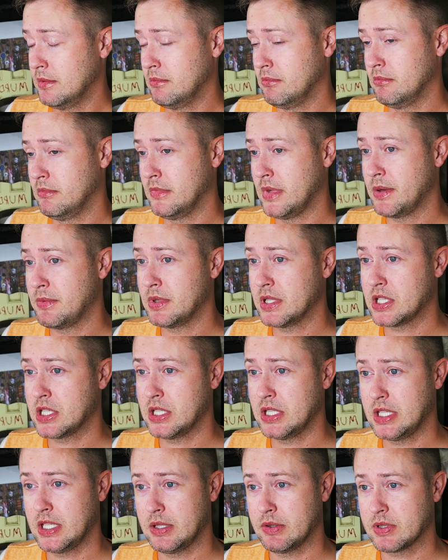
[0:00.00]
Maybe
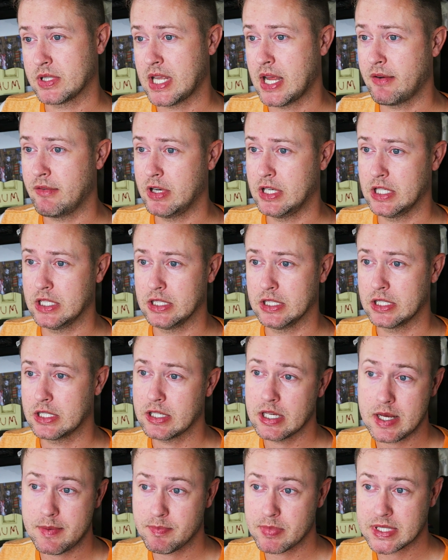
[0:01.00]
she was having a
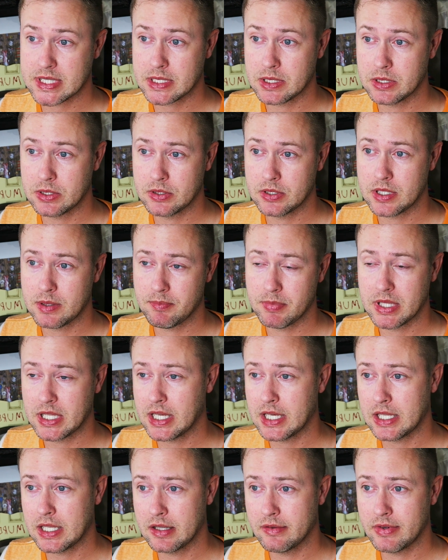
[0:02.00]
little episode up in
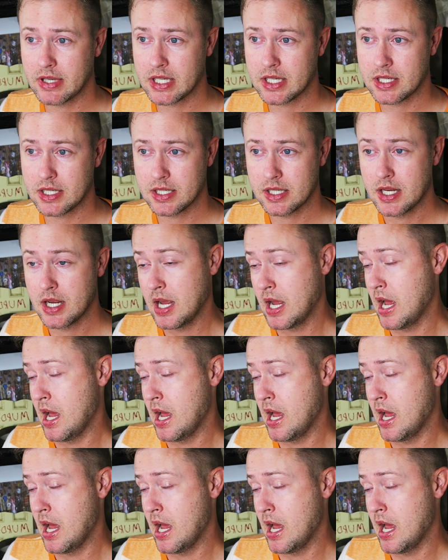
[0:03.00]
the elevator